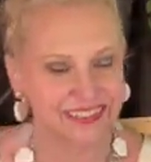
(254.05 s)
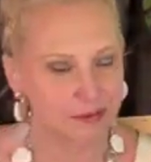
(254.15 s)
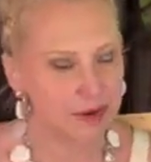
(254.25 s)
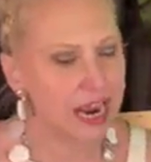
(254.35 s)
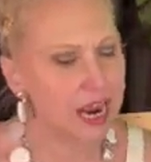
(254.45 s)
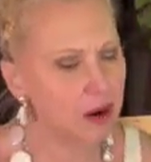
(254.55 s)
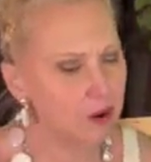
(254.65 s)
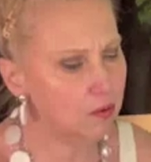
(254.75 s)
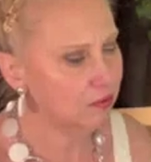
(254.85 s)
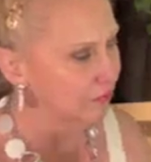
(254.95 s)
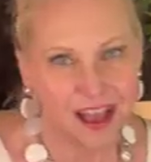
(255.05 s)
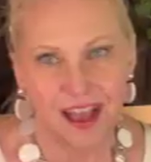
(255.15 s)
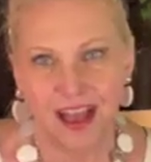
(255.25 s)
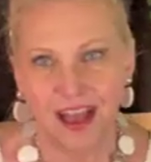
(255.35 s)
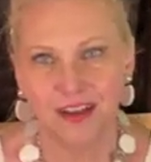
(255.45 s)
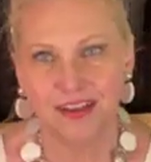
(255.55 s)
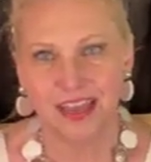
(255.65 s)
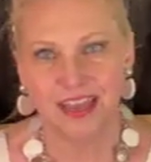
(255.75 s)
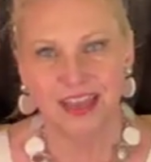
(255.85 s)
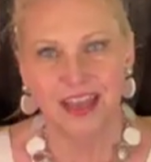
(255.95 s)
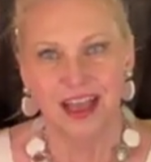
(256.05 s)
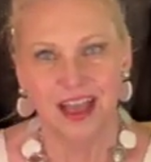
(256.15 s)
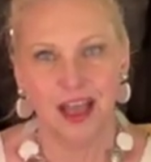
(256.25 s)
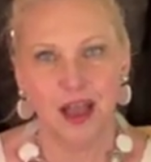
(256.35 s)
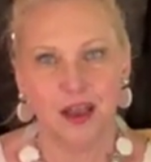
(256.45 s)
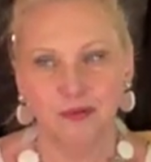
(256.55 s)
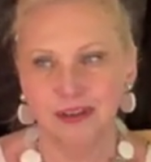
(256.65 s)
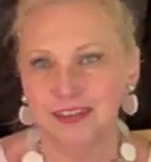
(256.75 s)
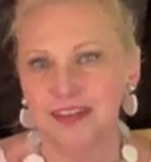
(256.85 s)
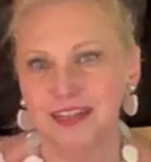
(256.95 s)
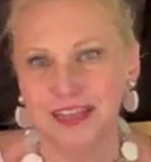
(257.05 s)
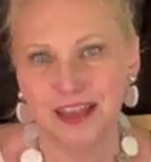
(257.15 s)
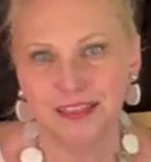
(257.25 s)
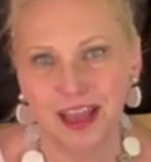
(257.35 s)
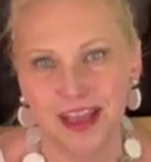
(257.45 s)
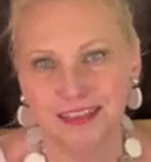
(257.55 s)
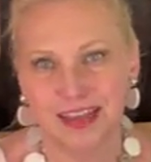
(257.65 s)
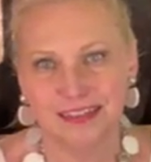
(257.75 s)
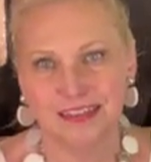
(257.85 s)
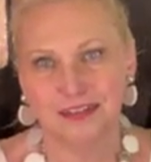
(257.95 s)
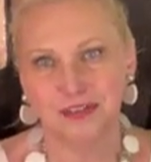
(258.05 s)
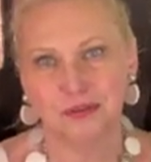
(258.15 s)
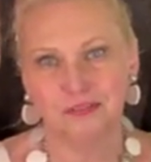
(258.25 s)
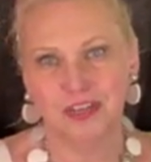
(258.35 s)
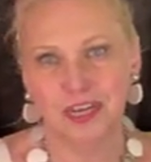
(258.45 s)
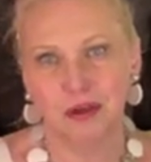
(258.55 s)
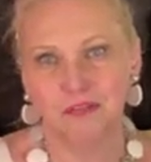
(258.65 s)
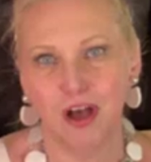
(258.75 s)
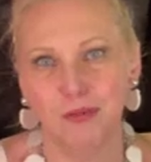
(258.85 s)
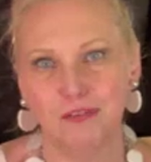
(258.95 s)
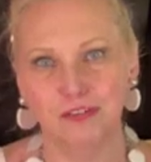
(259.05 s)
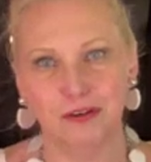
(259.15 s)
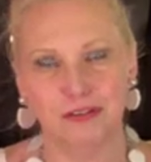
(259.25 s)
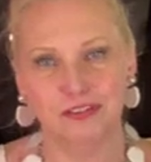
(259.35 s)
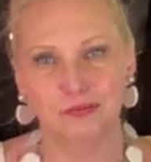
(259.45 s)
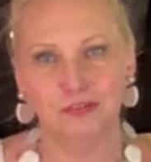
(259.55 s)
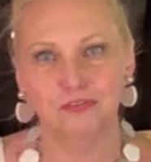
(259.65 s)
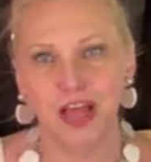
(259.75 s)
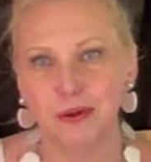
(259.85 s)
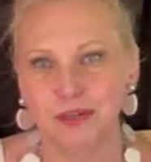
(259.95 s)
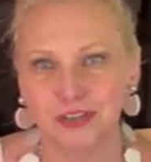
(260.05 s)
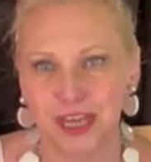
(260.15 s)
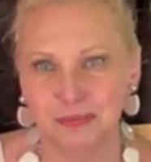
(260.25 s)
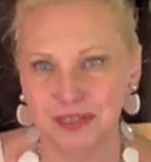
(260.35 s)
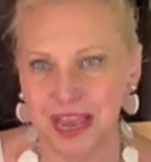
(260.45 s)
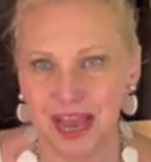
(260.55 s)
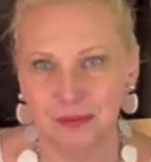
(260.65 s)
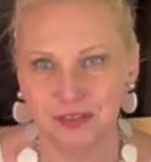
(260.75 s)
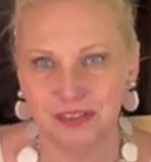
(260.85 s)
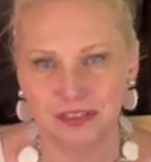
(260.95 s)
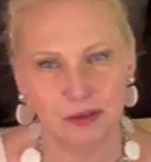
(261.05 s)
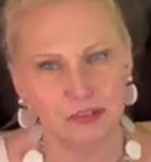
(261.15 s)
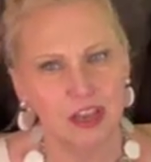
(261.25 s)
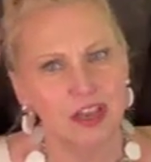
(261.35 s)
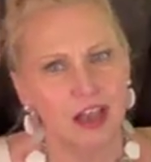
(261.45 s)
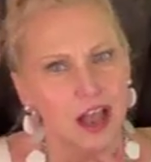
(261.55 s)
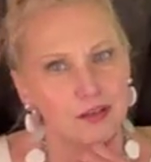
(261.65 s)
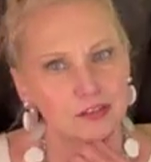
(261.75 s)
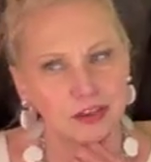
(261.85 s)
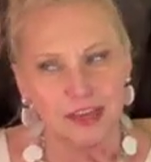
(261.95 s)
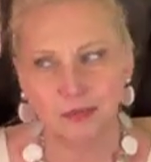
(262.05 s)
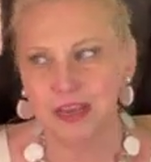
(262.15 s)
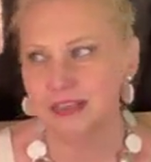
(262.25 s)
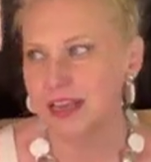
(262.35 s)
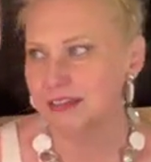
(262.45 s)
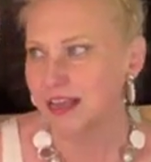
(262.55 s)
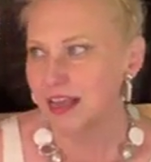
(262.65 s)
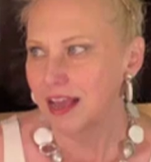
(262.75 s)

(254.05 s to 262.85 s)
Meow! Okay. Originally, I had the idea to do a video of all my fragrances with flower-shaped caps, because I was looking at my collection.